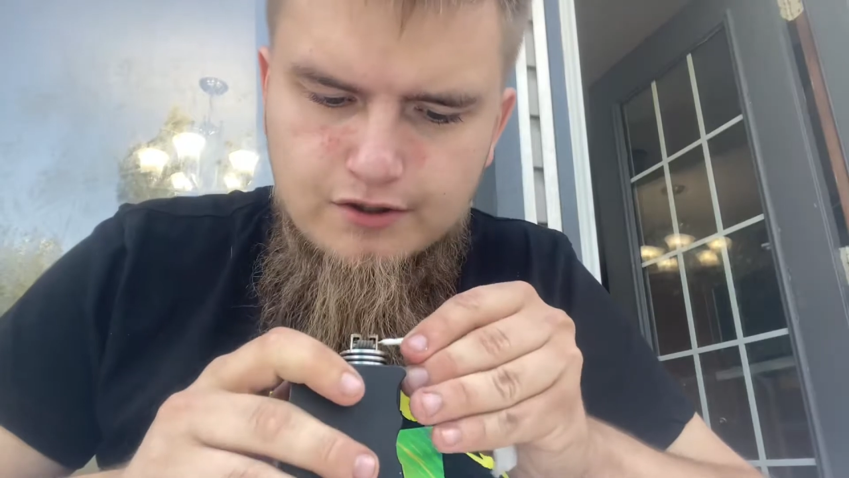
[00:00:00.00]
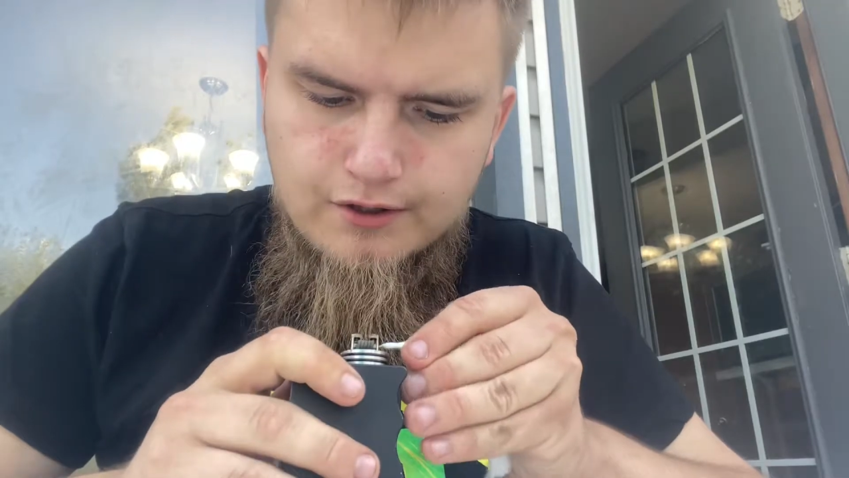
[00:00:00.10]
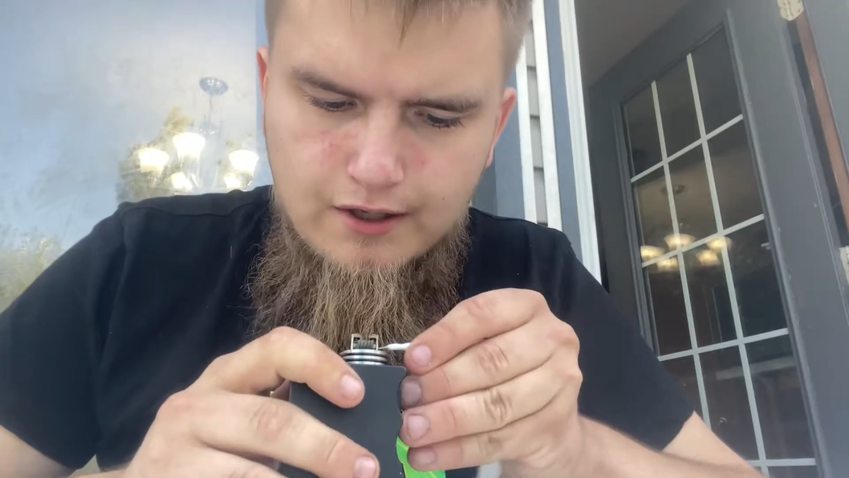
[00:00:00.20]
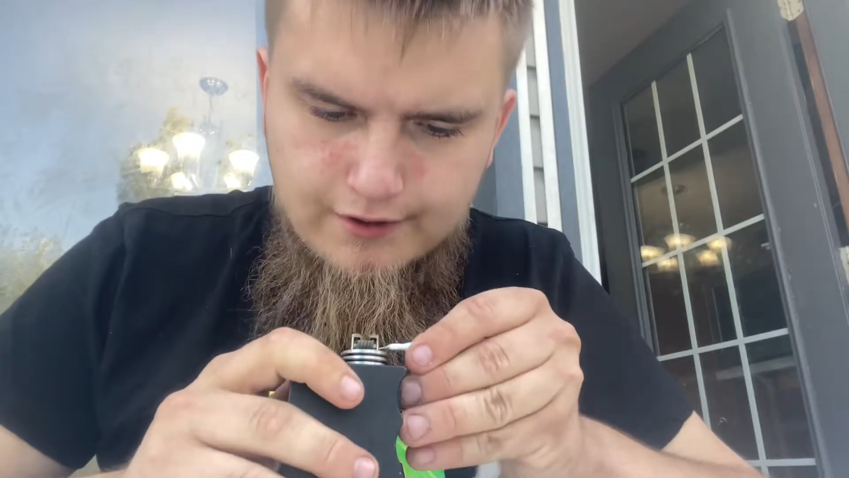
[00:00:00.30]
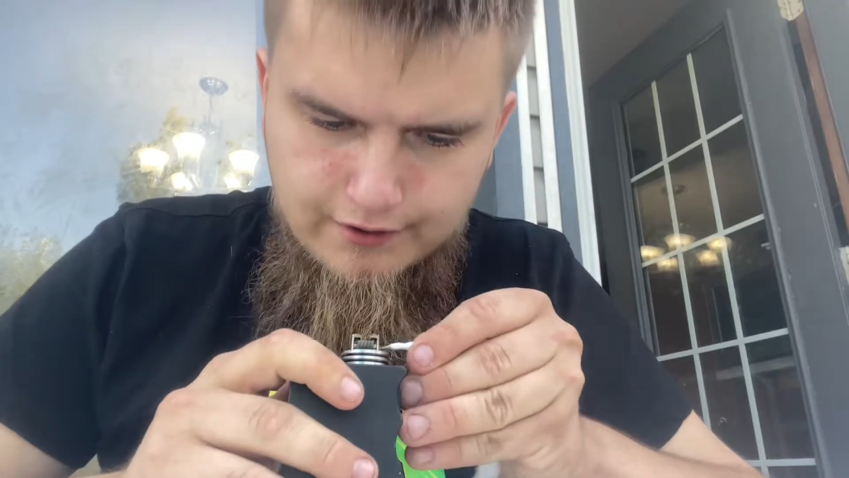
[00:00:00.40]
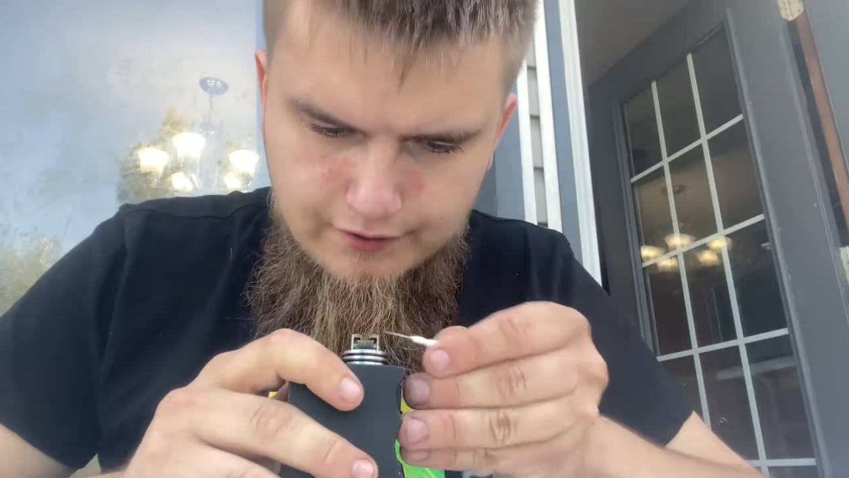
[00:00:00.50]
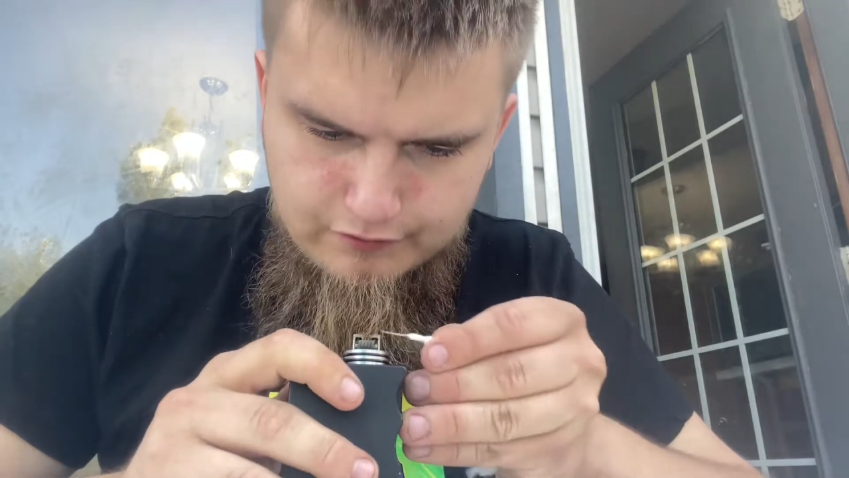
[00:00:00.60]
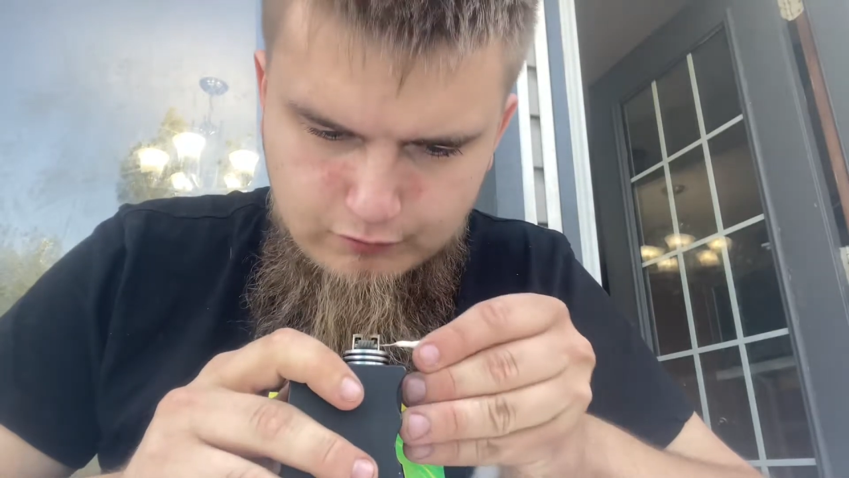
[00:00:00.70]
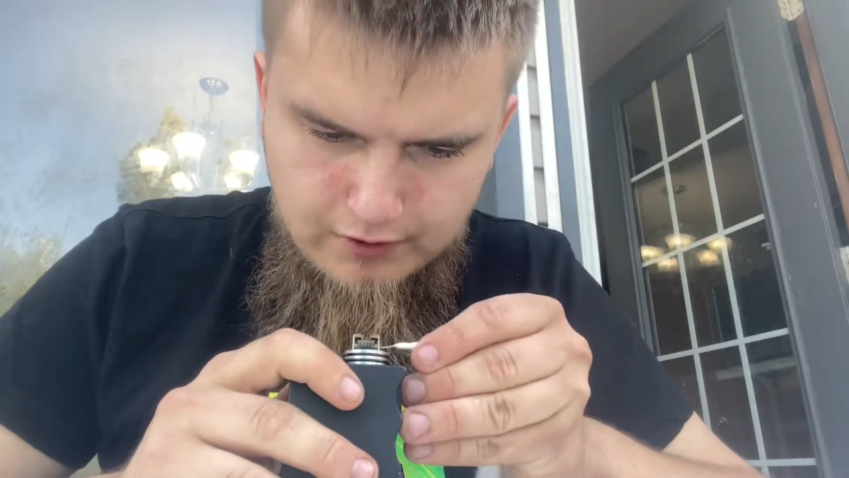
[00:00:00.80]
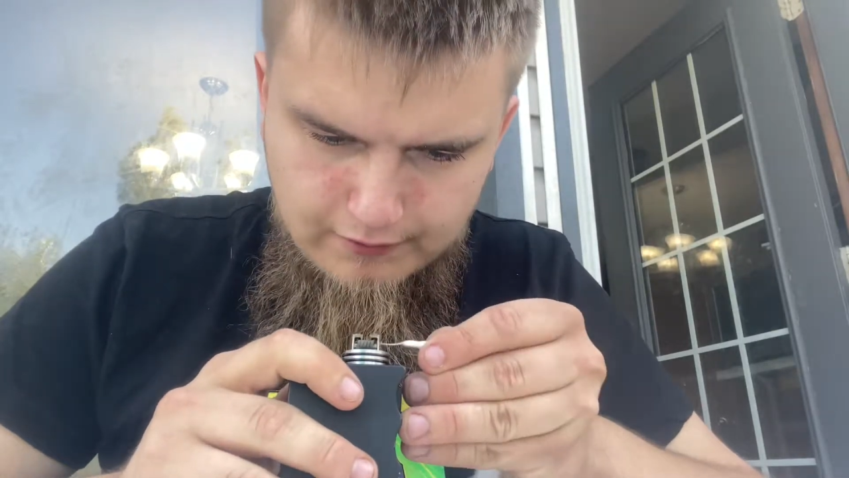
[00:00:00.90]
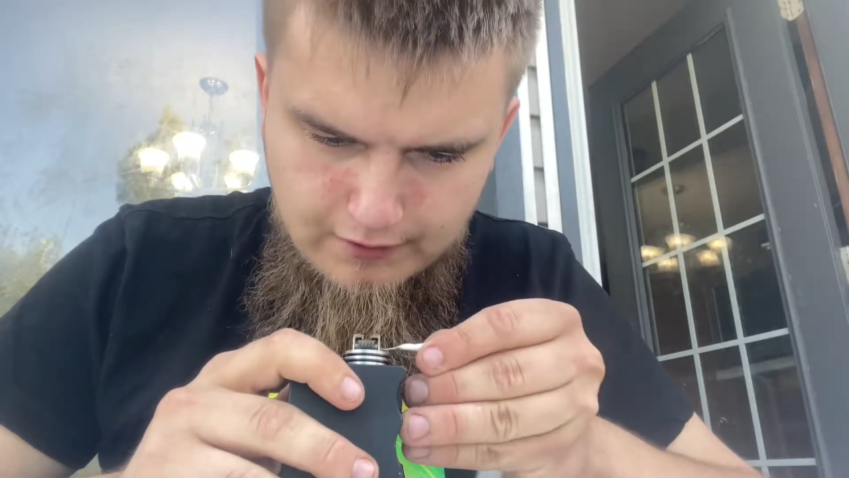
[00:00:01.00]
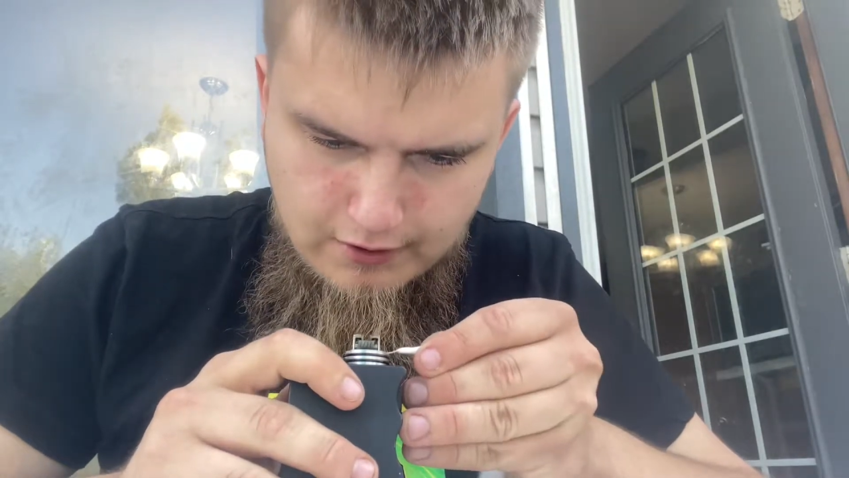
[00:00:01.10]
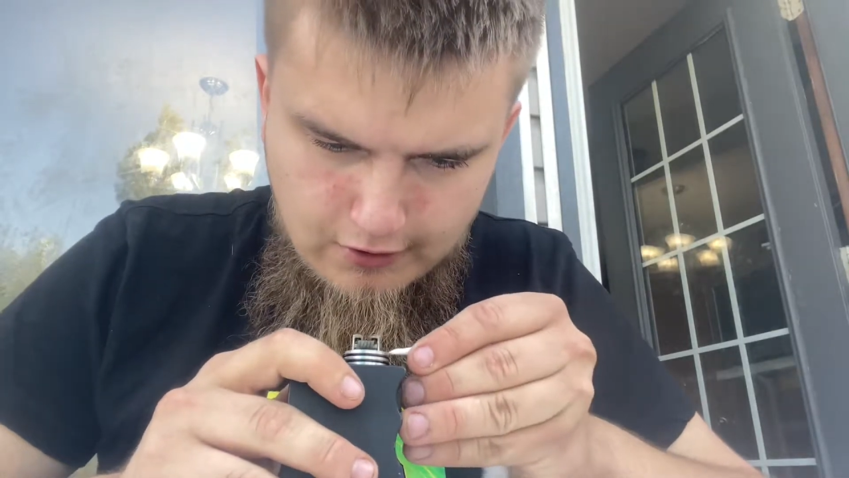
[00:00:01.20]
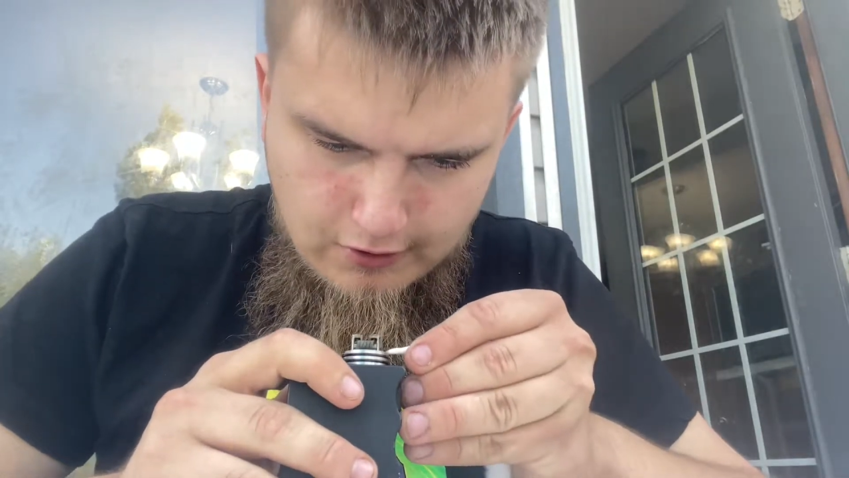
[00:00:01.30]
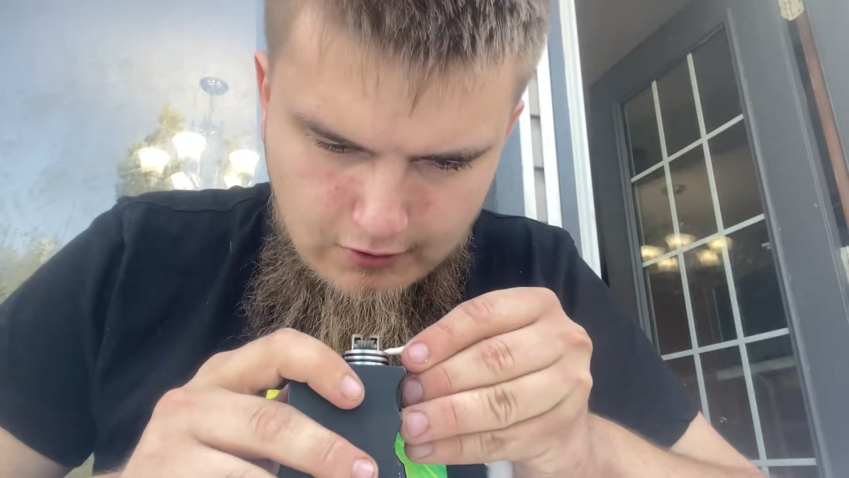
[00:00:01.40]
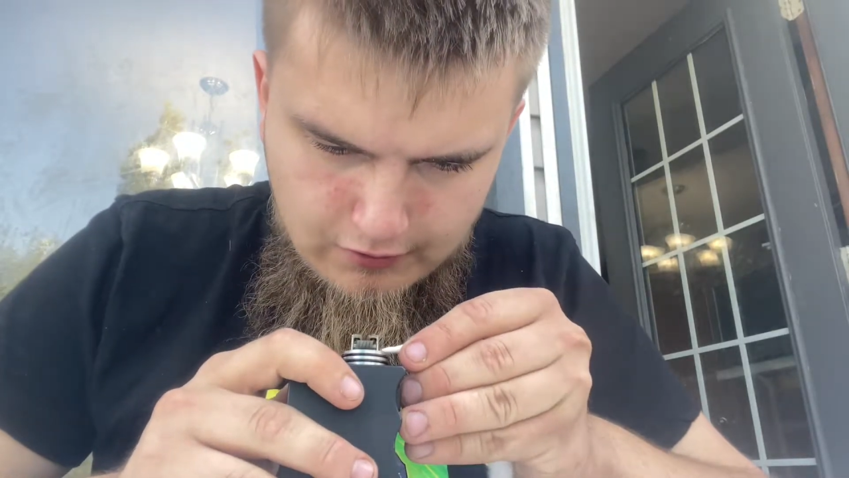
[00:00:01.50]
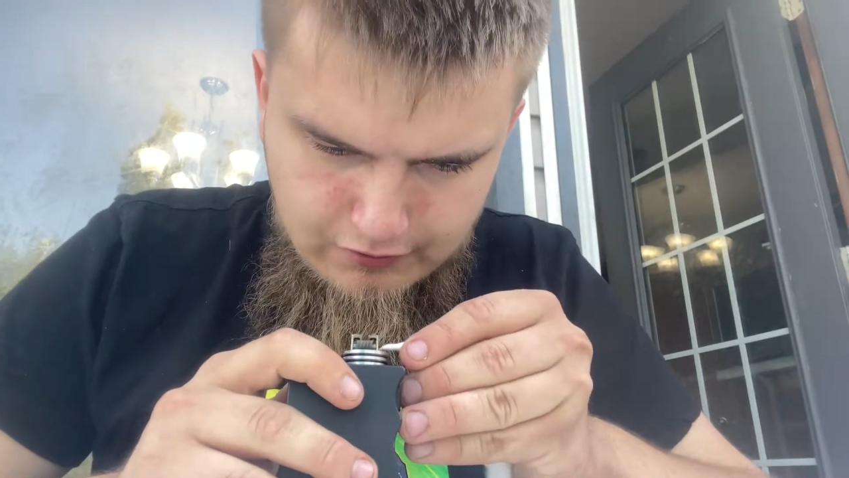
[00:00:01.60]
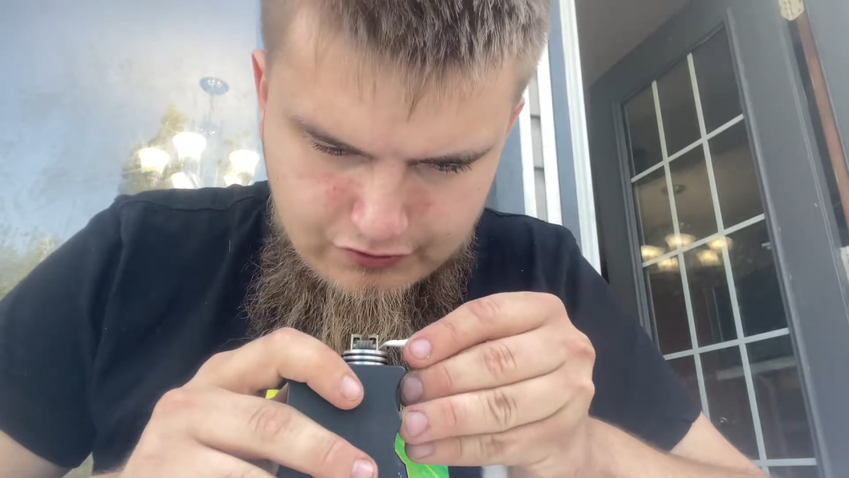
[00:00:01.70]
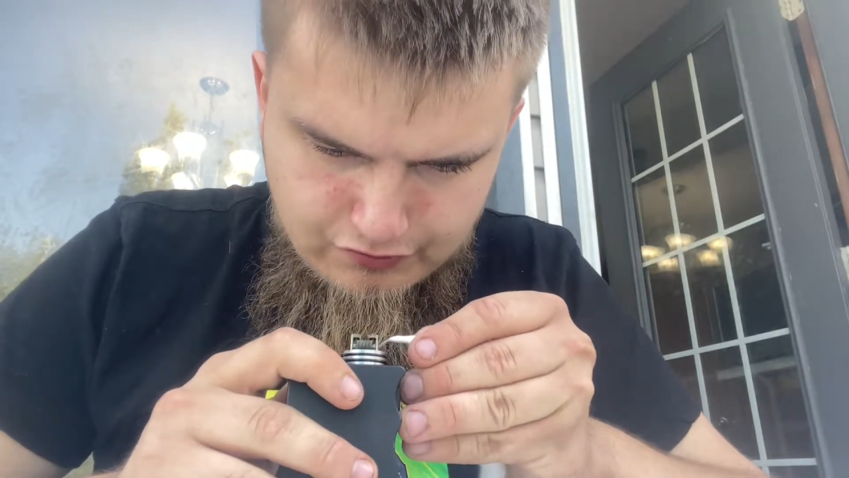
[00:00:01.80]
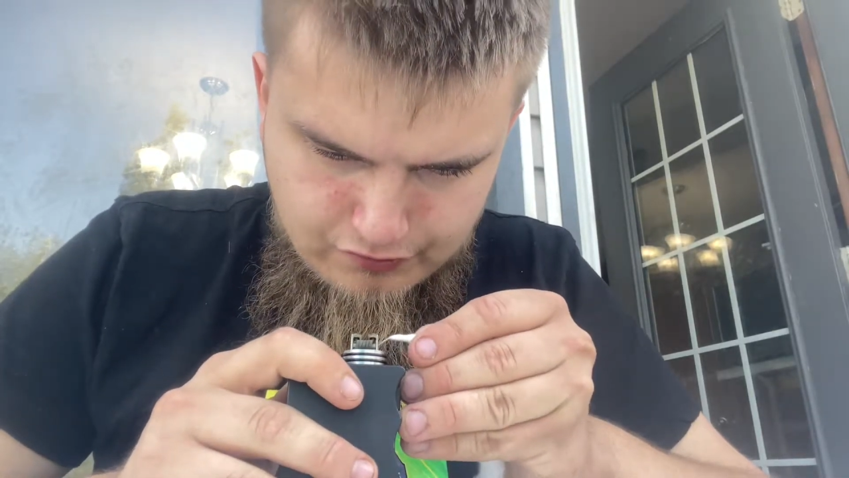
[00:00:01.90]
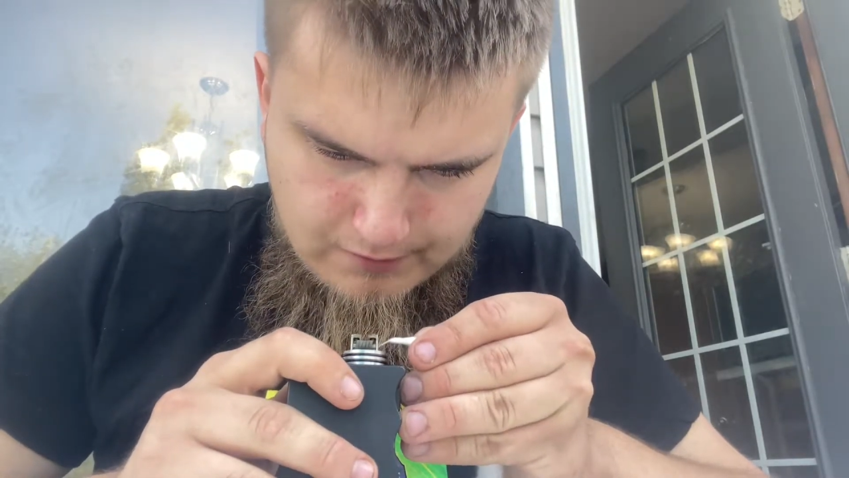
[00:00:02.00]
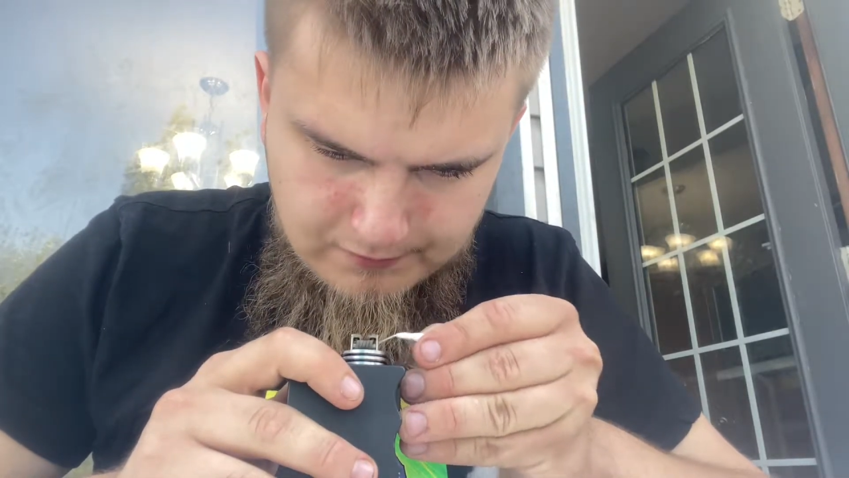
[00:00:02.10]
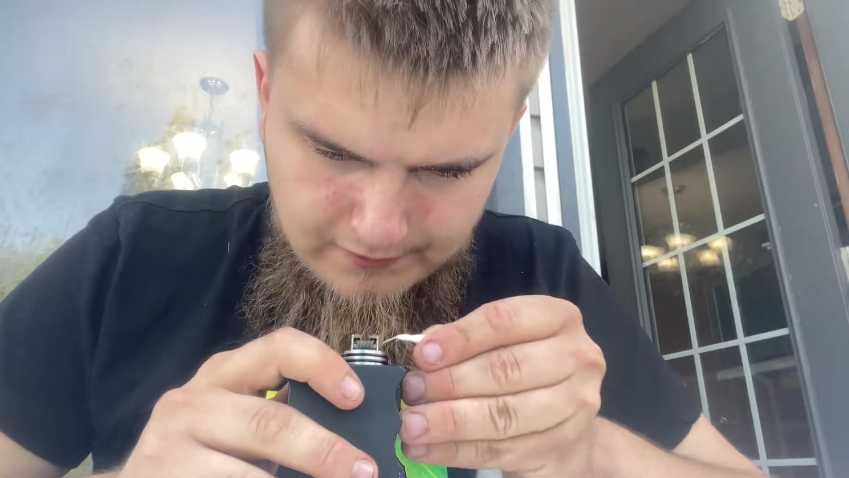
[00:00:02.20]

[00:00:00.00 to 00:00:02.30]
you how you can use one strip